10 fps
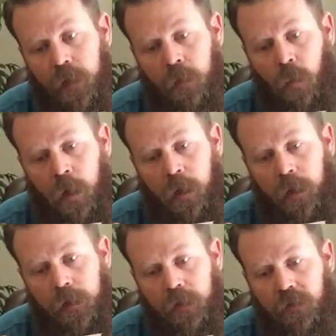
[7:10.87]
It
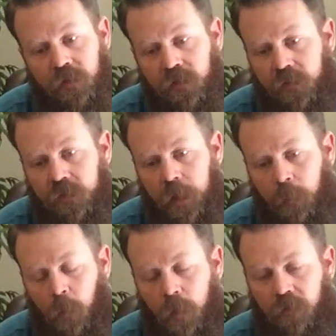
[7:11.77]
weighs
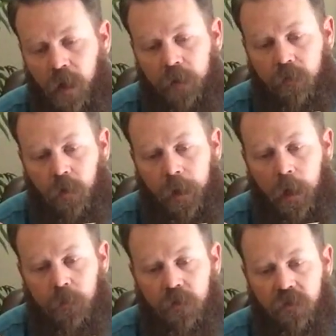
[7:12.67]
10.5
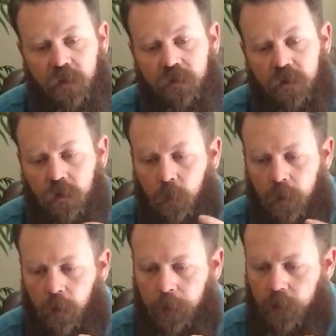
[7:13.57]
grams. It's 62
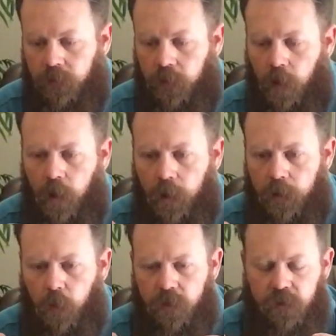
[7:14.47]
millimeters
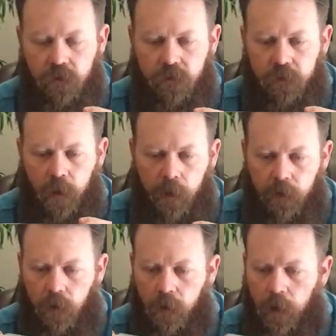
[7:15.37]
long, which is, I
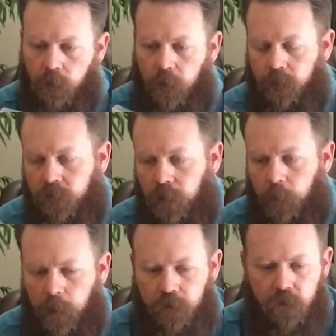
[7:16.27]
don't know, I'd roughly say
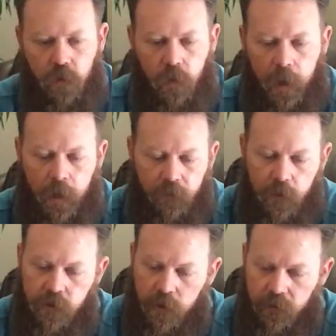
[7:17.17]
about 2.5
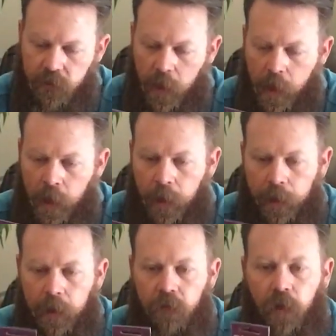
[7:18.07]
inches.
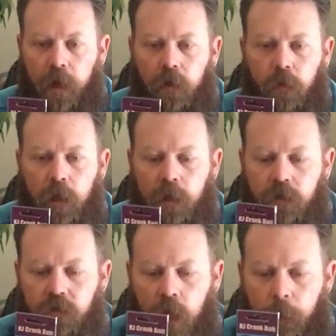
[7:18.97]
And if I could
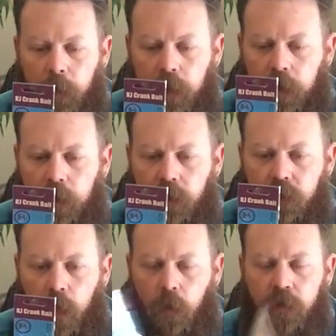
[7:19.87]
read
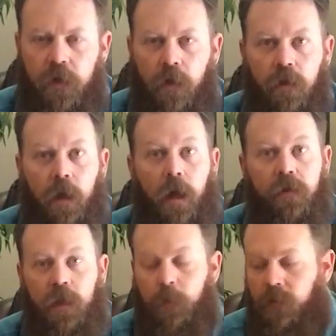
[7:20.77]
Japanese, I would tell you how
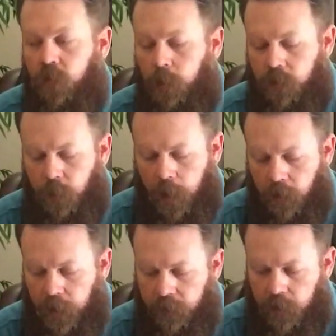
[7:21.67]
deep it swims, but I
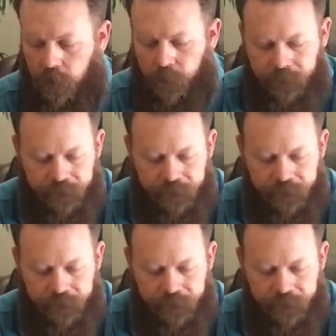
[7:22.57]
don't have a clue.